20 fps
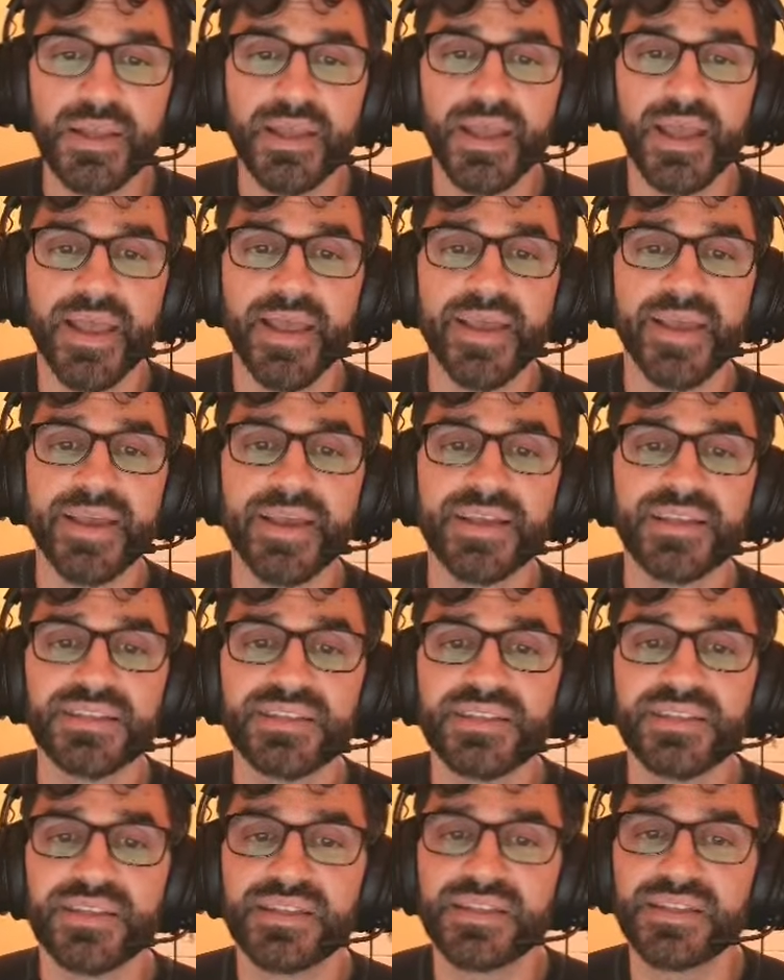and
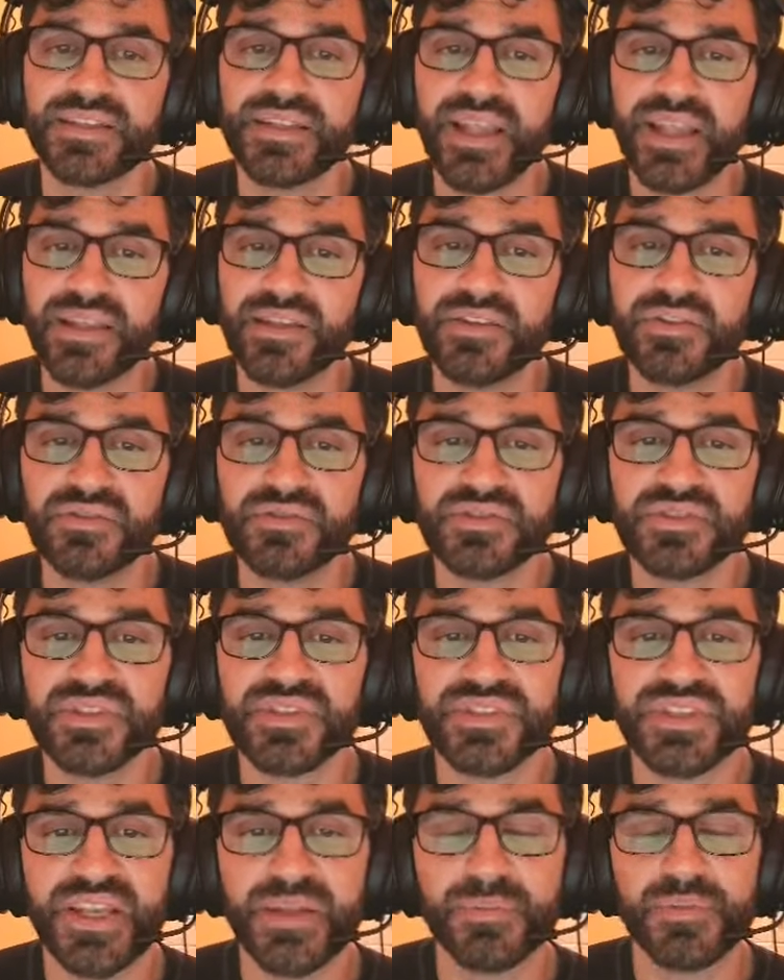they use the
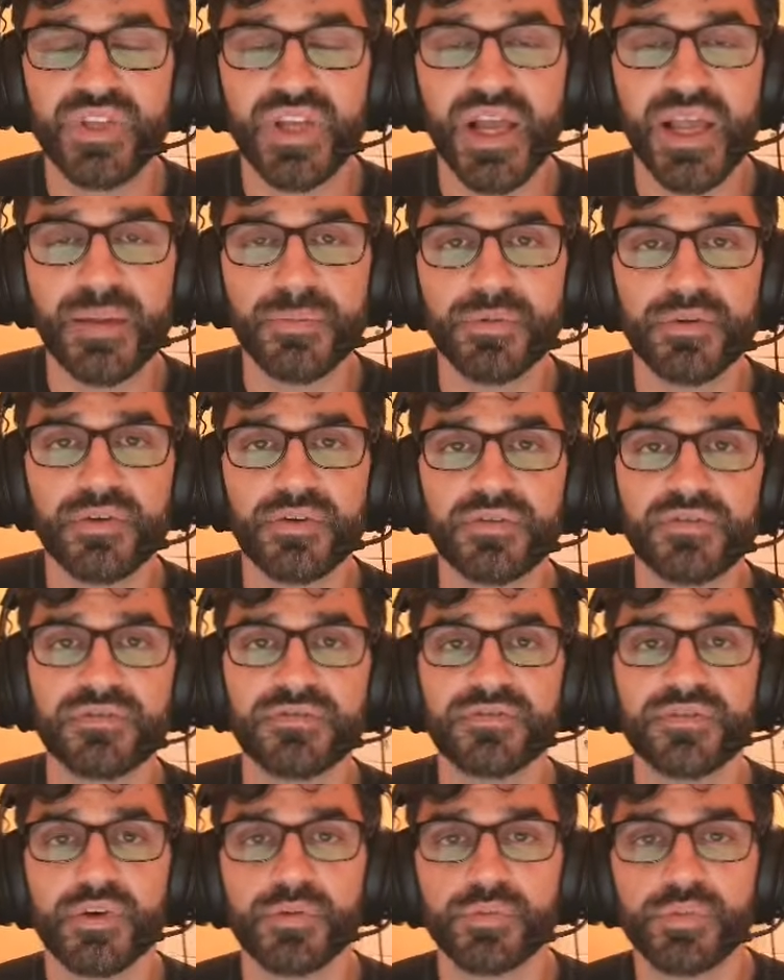same type of
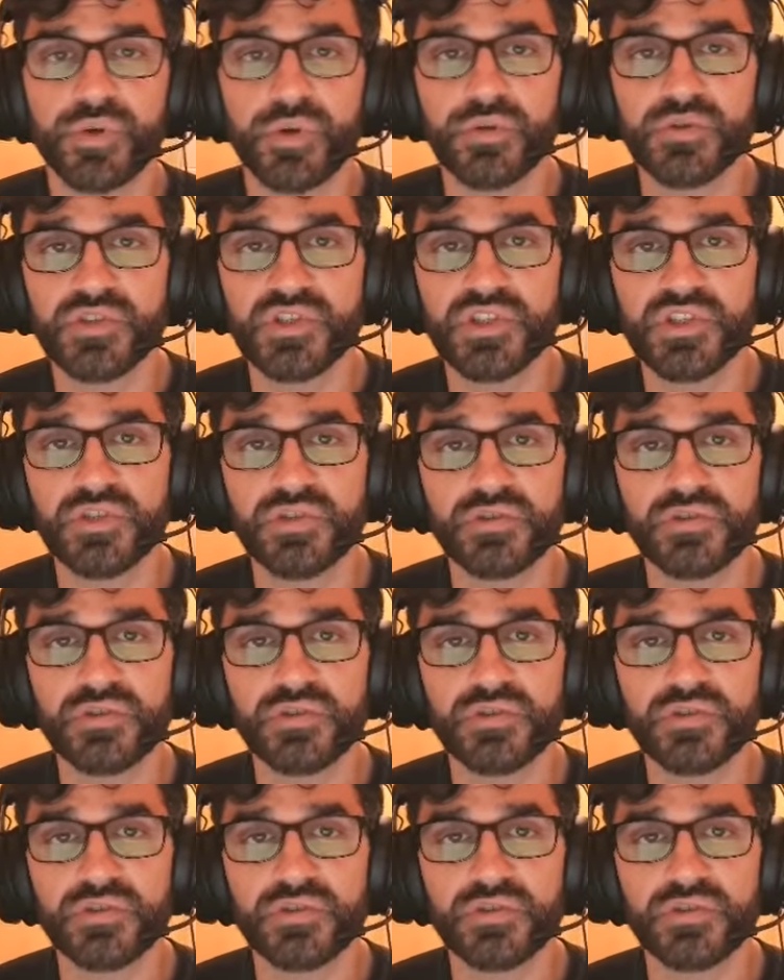approach to